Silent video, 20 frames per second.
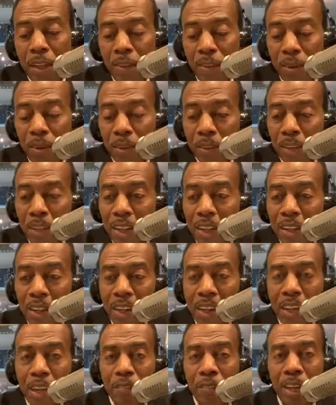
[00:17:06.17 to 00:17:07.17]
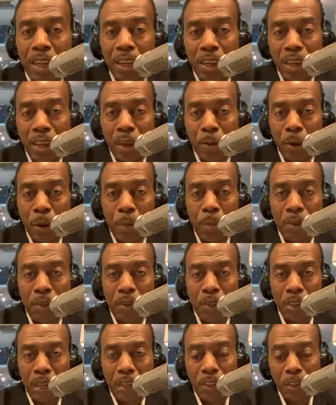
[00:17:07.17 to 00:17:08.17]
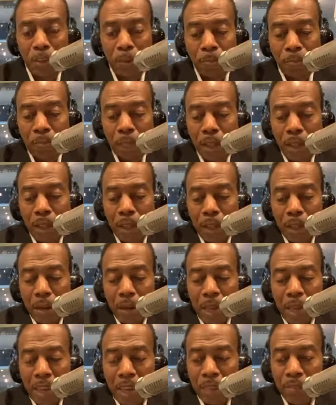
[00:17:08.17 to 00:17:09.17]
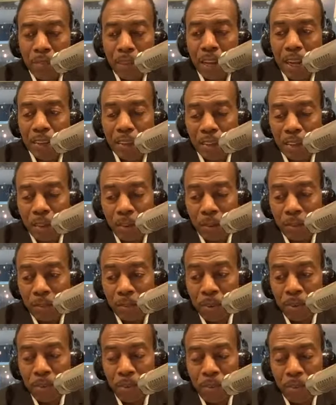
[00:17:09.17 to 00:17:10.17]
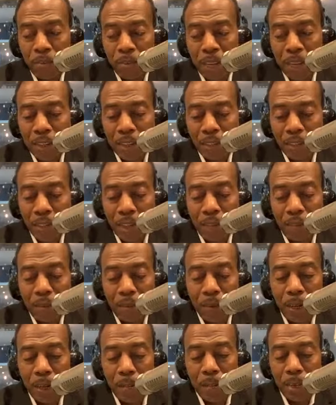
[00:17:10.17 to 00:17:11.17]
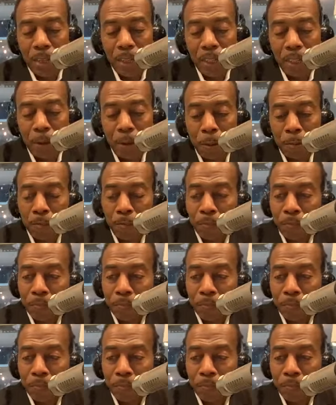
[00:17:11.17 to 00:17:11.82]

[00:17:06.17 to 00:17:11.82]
So it's good to have that legal representation. I have Felicia Day on the phone. Felicia Day, welcome to the show.